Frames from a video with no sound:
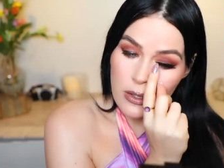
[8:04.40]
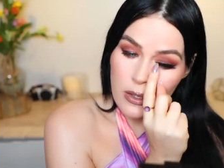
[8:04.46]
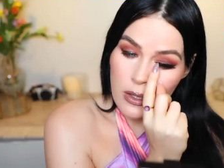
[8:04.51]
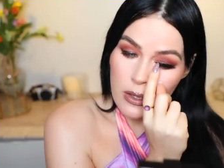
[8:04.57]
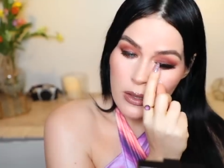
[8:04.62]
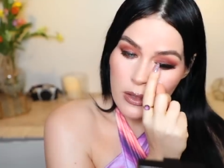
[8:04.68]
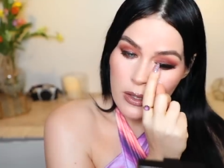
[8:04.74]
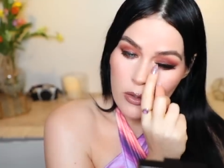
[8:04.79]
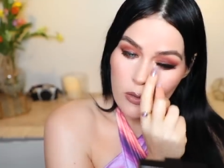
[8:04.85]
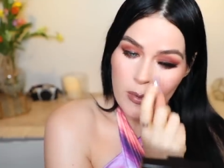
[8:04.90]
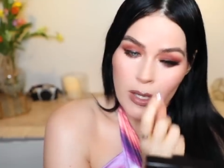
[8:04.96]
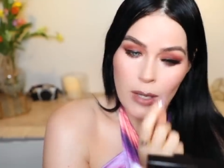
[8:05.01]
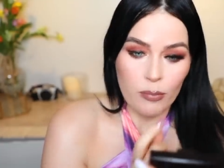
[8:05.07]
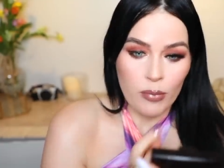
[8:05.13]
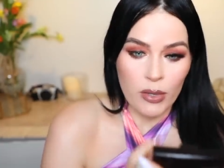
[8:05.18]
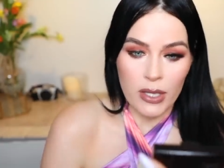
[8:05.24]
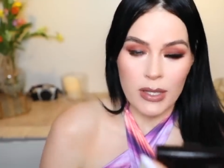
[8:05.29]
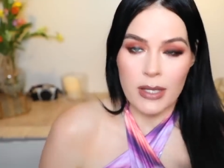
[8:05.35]
a little
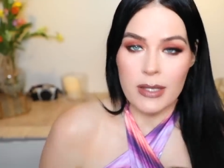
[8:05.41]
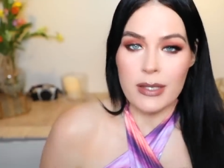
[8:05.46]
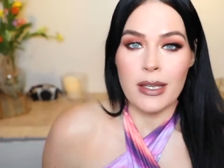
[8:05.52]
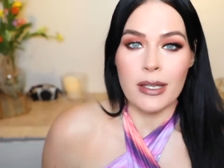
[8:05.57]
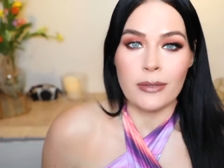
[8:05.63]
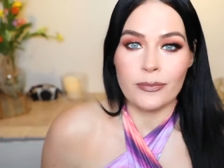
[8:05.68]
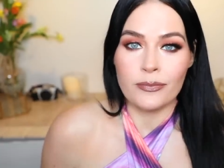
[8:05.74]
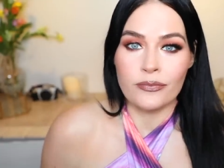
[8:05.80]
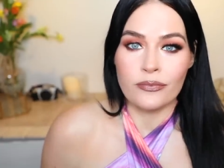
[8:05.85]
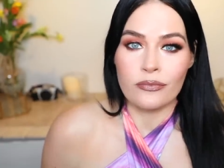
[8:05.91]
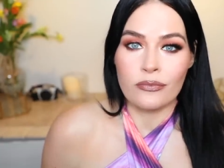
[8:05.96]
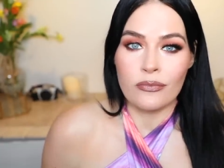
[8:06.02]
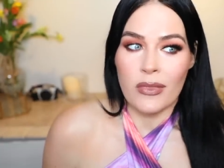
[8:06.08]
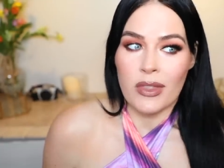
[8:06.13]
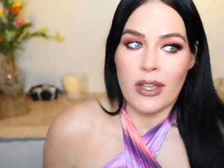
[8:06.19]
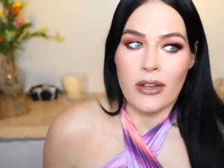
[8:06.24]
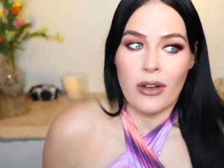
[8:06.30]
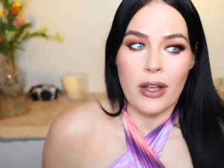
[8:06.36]
bit, but that's it.
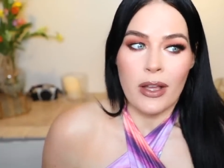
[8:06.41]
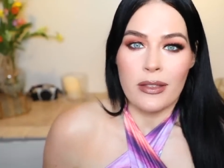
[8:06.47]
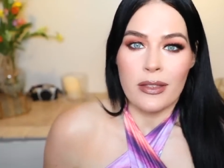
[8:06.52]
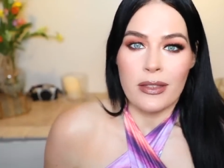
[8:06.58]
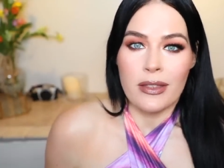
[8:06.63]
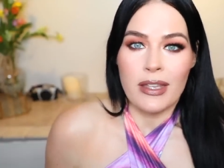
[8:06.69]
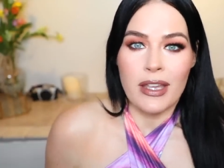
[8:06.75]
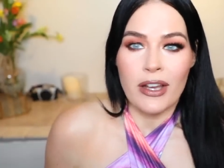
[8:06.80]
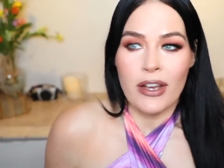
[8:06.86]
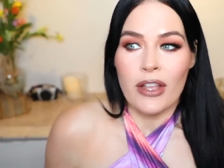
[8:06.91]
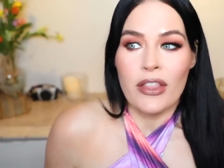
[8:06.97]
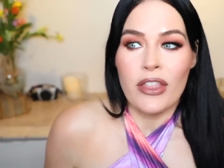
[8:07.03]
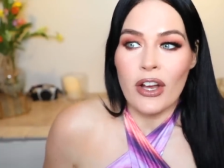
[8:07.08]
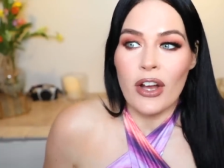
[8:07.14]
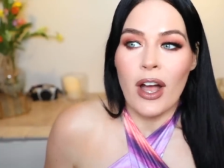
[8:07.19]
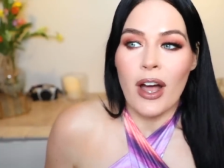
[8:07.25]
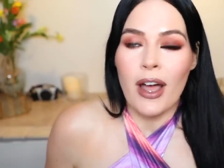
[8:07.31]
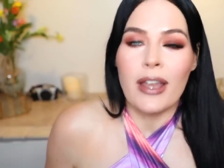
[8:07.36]
They're on.
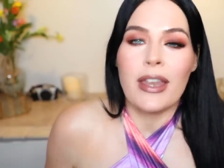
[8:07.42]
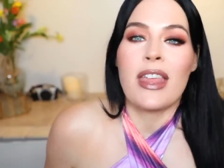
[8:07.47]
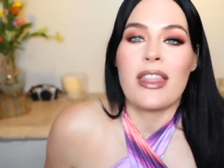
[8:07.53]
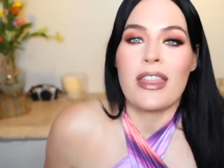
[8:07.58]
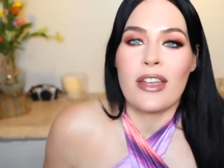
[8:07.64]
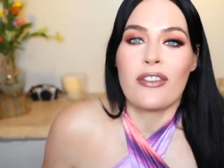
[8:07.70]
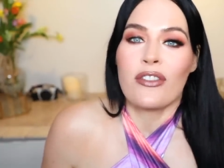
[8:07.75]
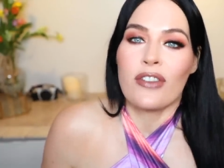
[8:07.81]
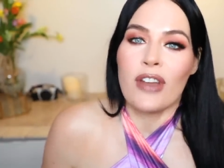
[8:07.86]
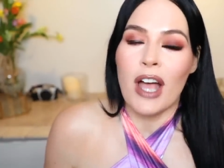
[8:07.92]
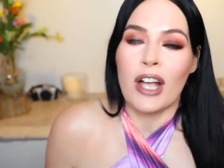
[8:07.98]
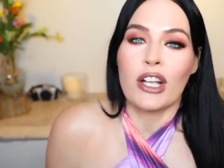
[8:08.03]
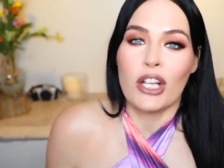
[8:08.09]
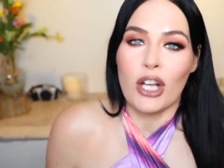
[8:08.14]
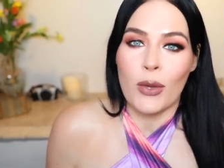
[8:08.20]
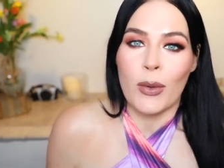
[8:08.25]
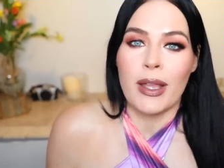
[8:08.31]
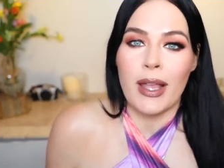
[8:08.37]
They're on, and they're not
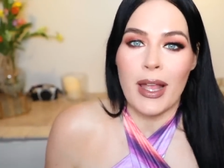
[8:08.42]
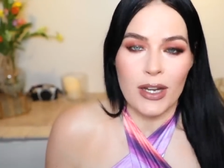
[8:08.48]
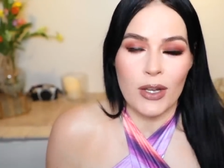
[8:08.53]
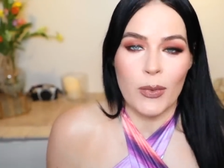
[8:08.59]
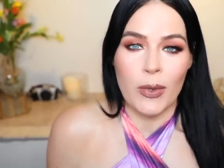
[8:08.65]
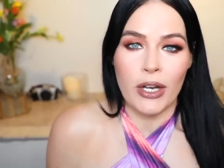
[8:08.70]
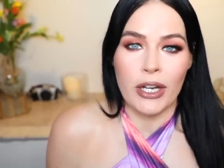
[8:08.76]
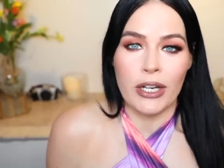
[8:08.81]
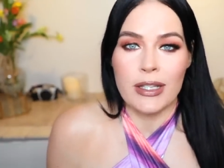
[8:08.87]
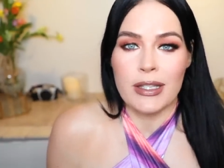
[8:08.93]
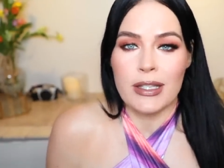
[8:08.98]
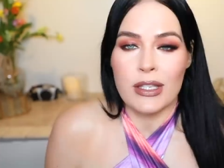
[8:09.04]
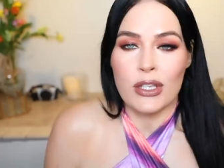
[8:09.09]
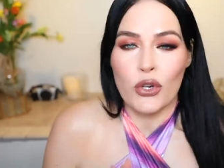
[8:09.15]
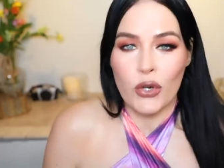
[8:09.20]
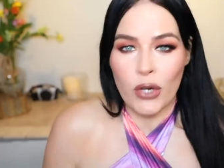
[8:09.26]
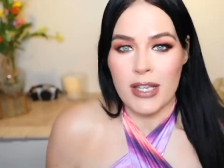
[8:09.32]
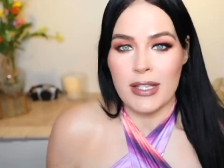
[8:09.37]
going anywhere. It's
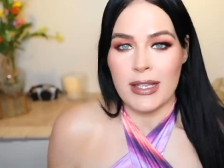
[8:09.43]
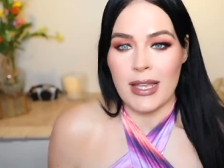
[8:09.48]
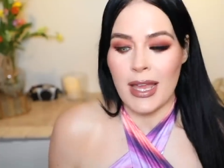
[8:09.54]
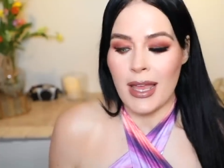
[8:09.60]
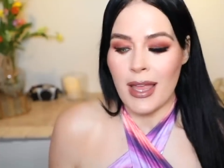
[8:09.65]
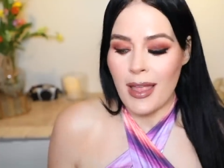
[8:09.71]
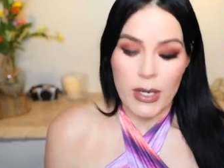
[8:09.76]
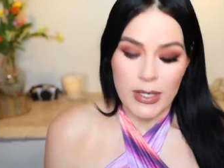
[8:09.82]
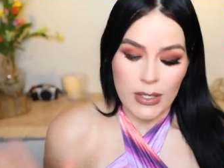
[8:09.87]
crazy.